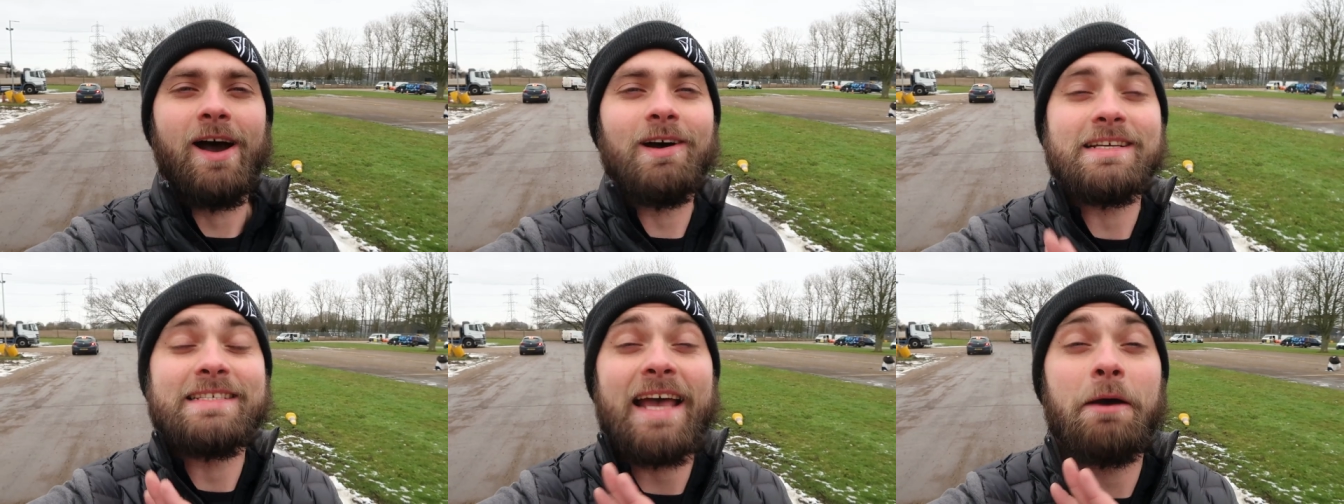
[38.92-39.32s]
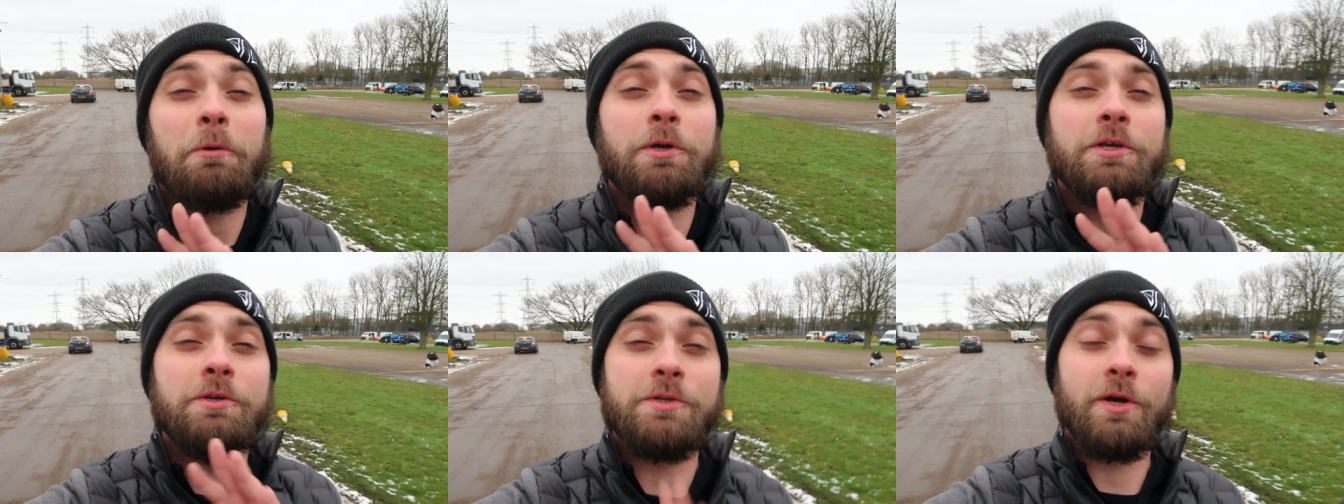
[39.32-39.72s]
Guys, how
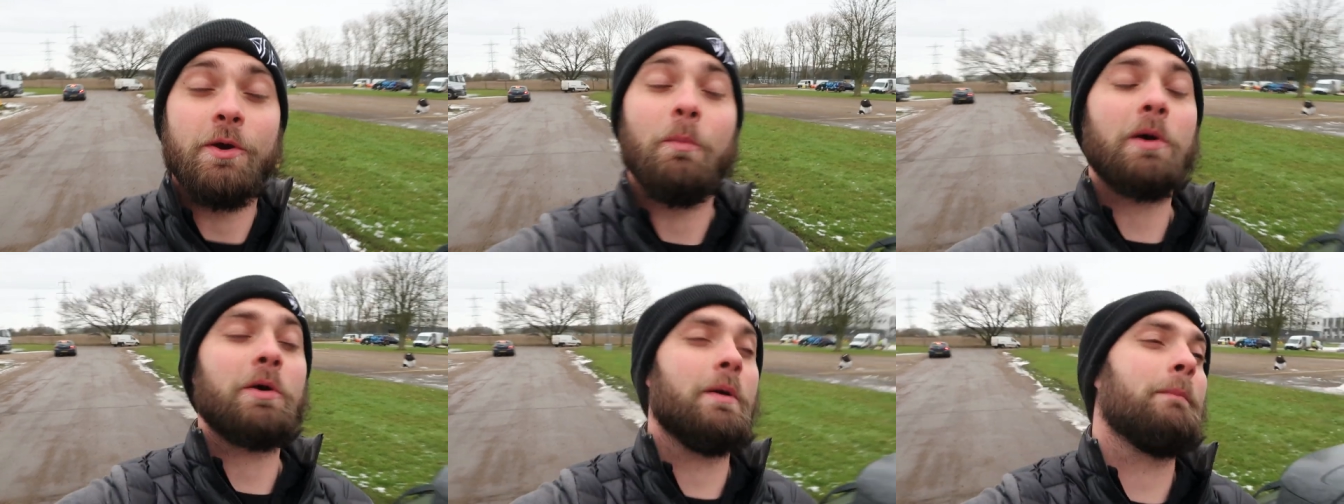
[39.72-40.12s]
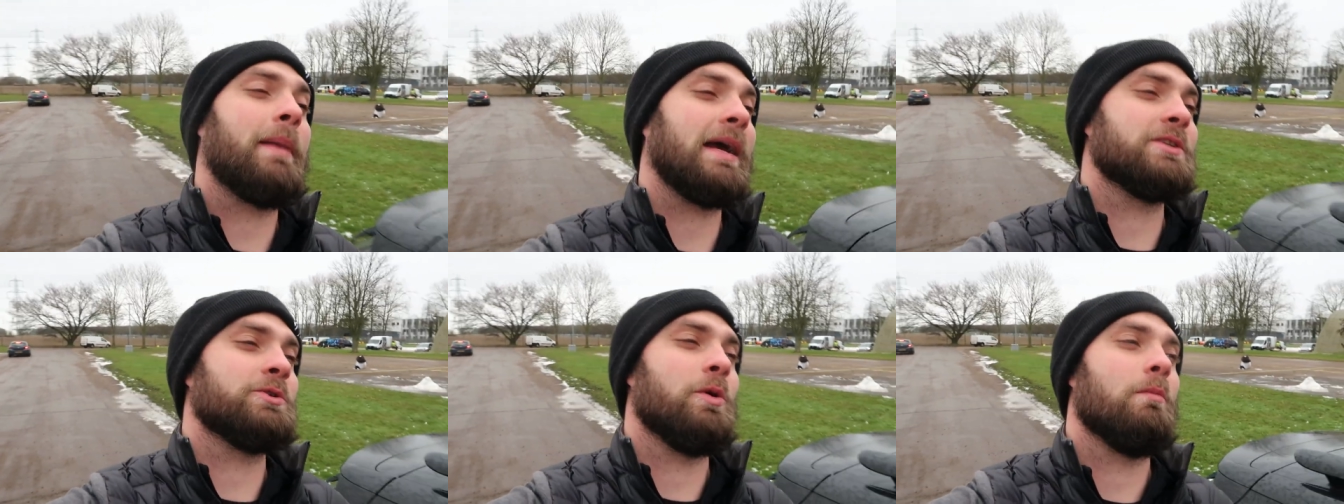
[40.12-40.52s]
are you doing? Welcome
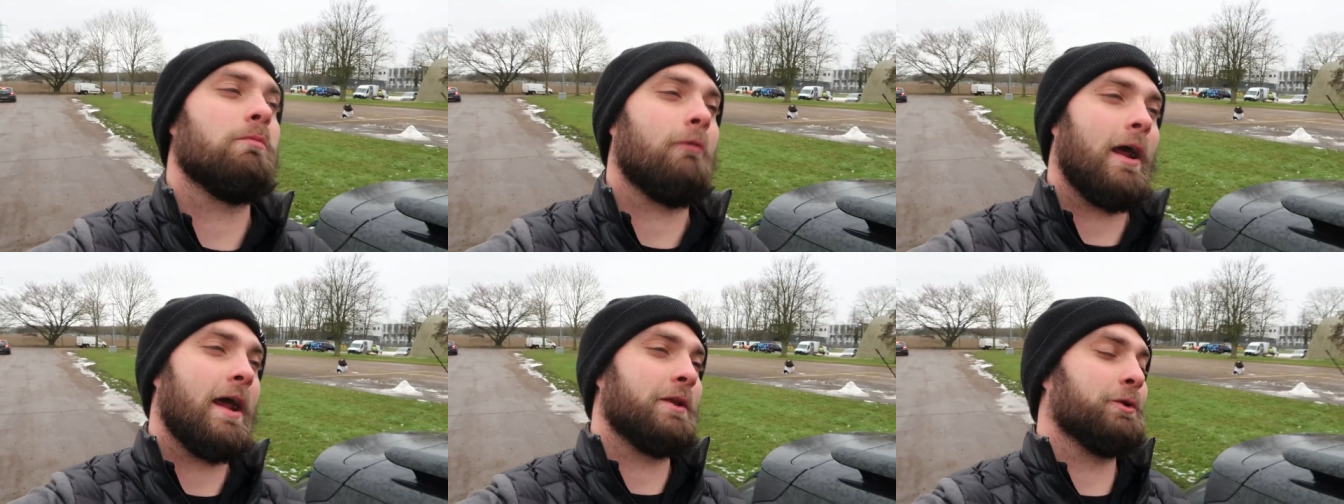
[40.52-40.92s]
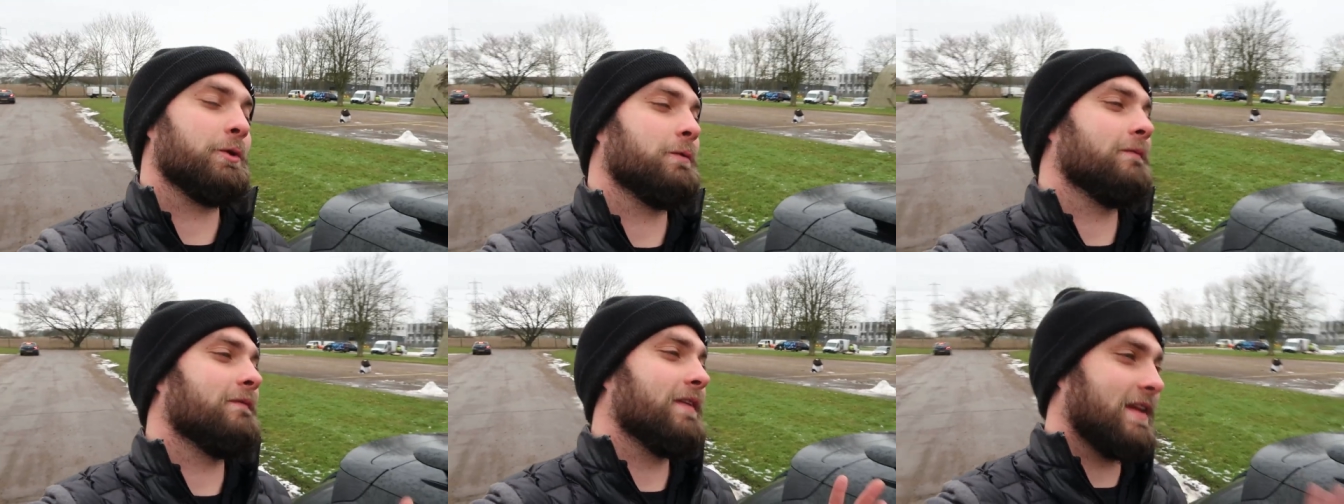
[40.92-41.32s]
back to a brand
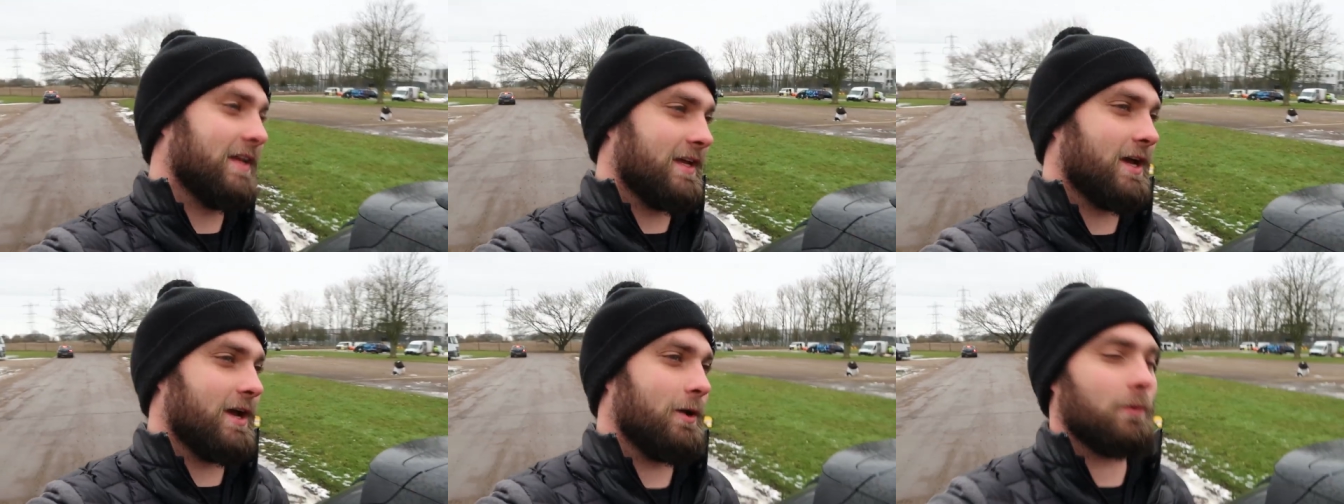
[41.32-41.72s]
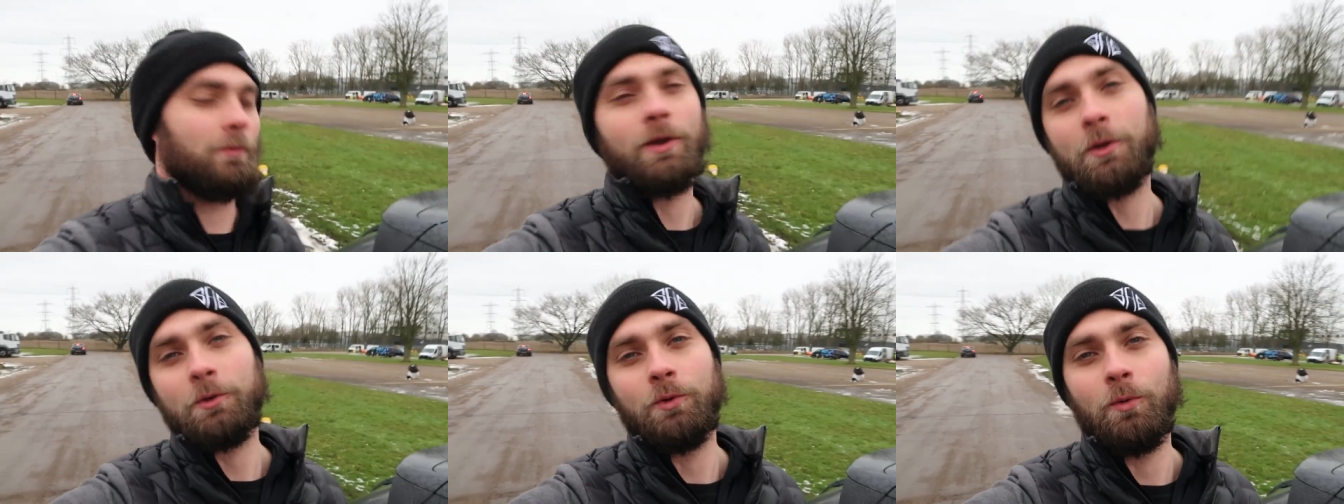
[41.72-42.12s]
new video.
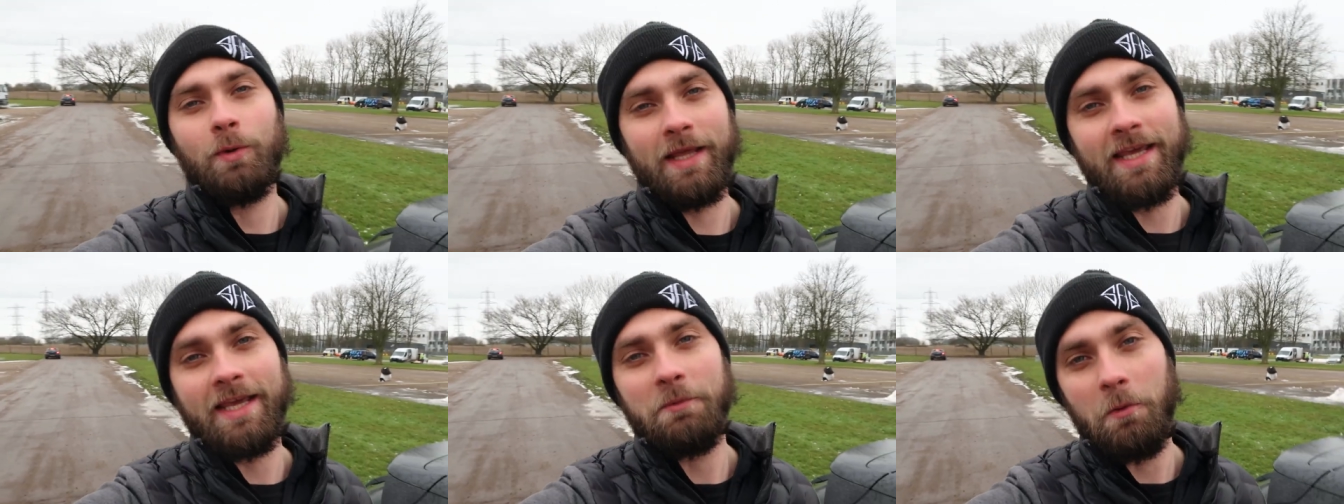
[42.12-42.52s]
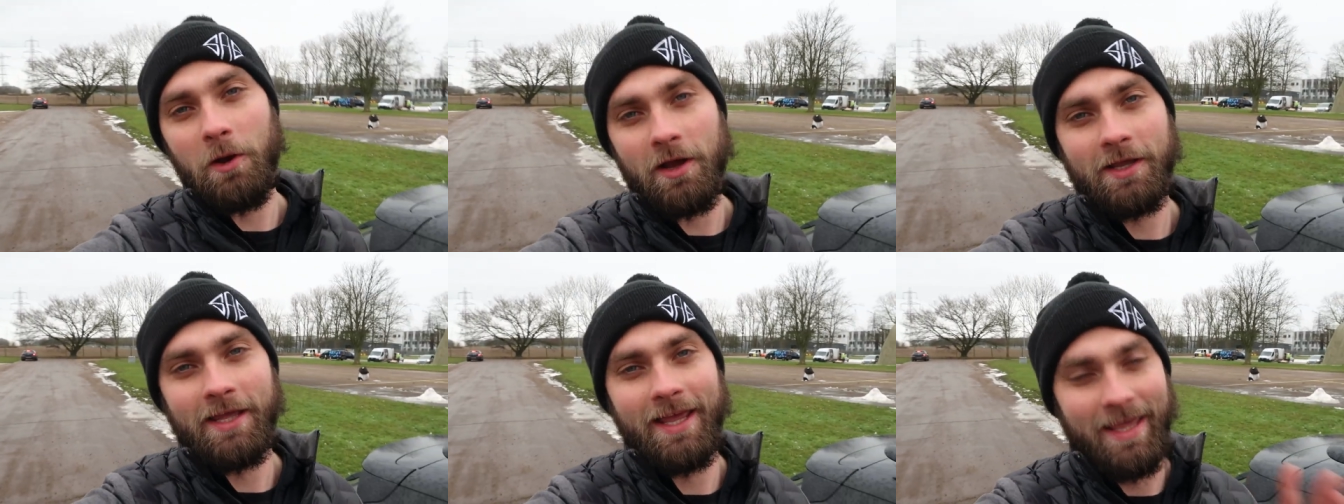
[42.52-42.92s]
Local key
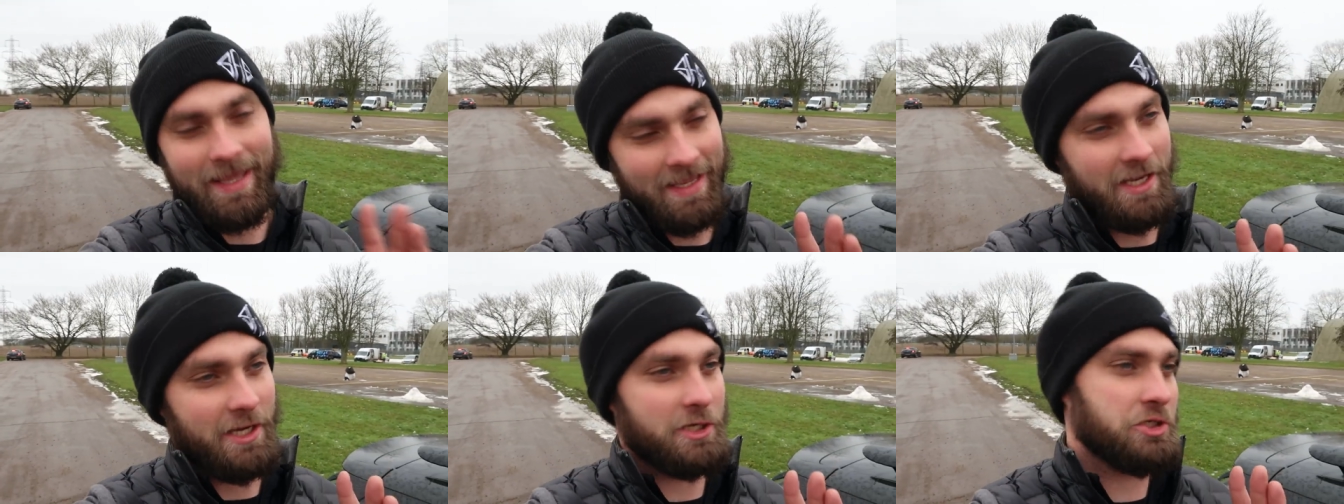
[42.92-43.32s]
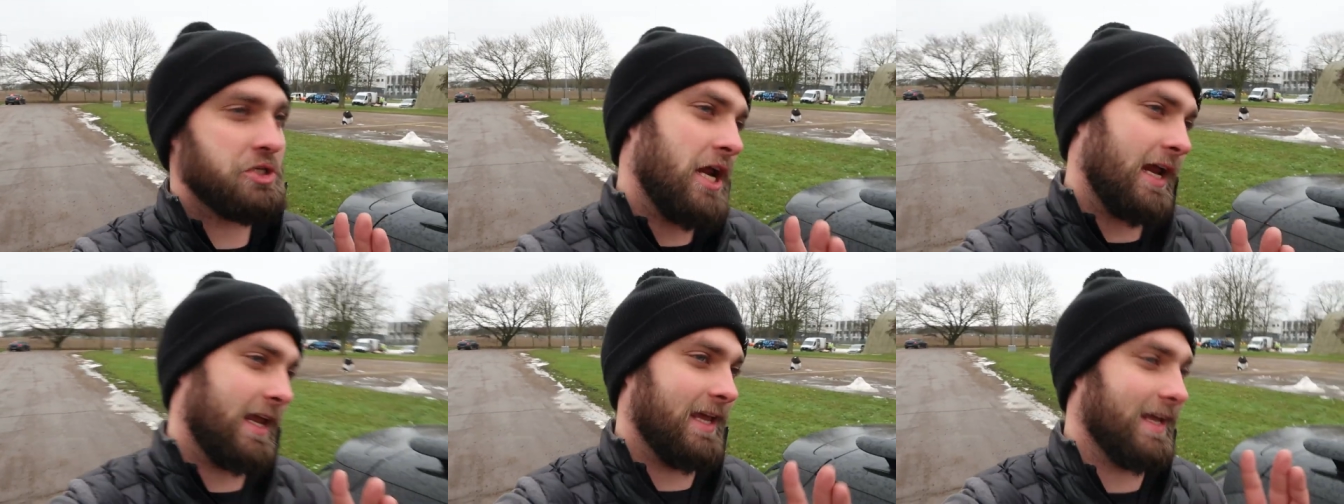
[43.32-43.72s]
worker here,
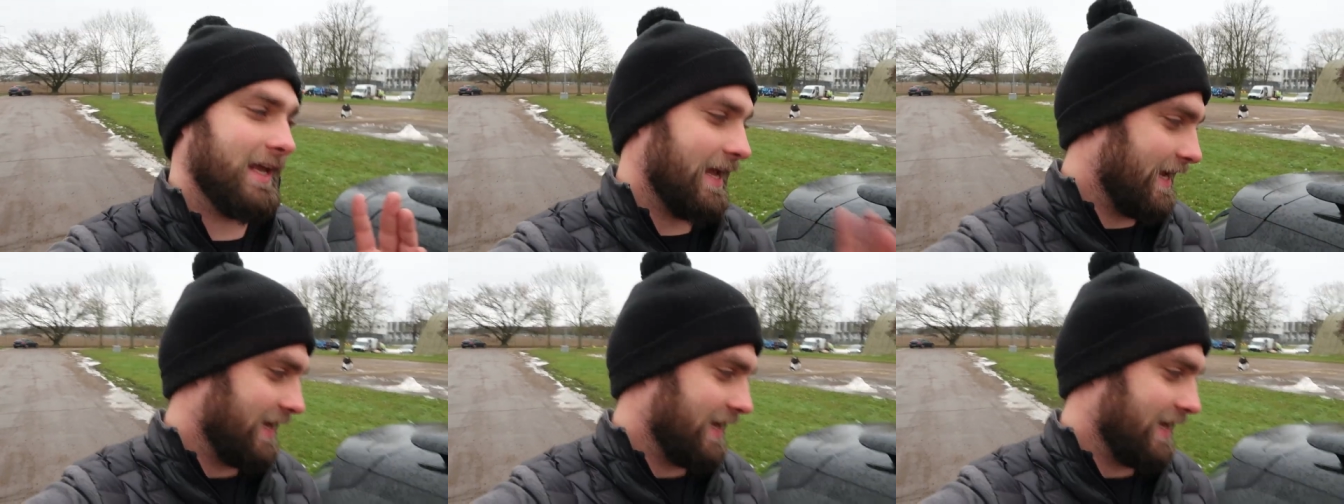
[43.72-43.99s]
checking